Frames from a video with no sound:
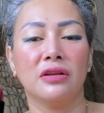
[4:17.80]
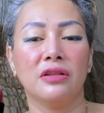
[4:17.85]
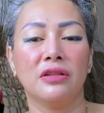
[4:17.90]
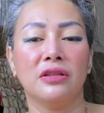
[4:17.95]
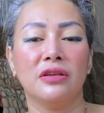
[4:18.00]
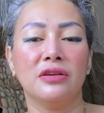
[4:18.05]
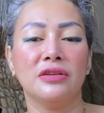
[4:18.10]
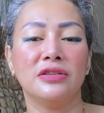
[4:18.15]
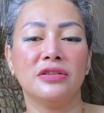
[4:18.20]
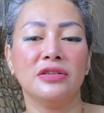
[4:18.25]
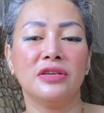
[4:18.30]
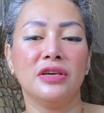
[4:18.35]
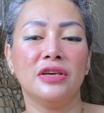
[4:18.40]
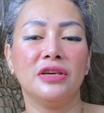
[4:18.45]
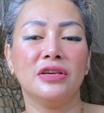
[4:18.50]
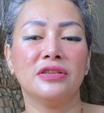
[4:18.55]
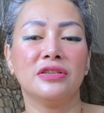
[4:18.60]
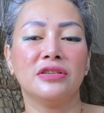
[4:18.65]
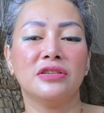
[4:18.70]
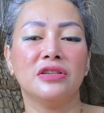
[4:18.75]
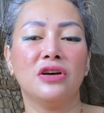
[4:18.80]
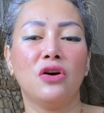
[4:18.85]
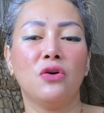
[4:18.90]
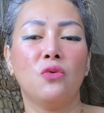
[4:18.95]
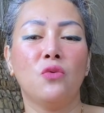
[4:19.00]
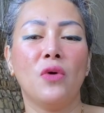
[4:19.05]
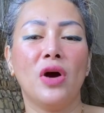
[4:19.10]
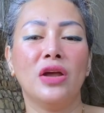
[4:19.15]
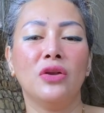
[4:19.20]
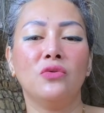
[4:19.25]
This is the
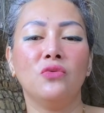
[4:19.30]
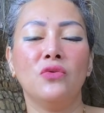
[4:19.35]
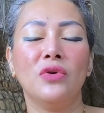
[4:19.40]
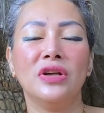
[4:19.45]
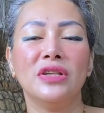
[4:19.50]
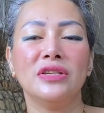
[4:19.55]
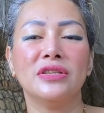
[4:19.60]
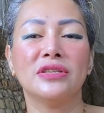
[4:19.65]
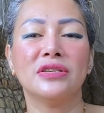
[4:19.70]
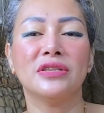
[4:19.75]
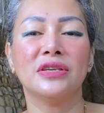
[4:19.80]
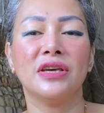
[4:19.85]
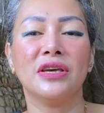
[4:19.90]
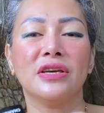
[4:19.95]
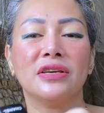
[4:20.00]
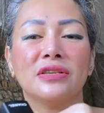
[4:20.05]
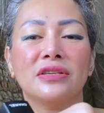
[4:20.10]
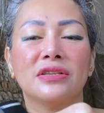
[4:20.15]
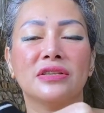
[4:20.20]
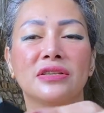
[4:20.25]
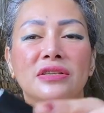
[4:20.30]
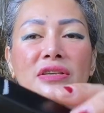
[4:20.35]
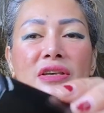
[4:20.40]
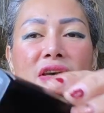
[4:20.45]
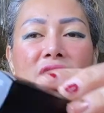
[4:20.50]
116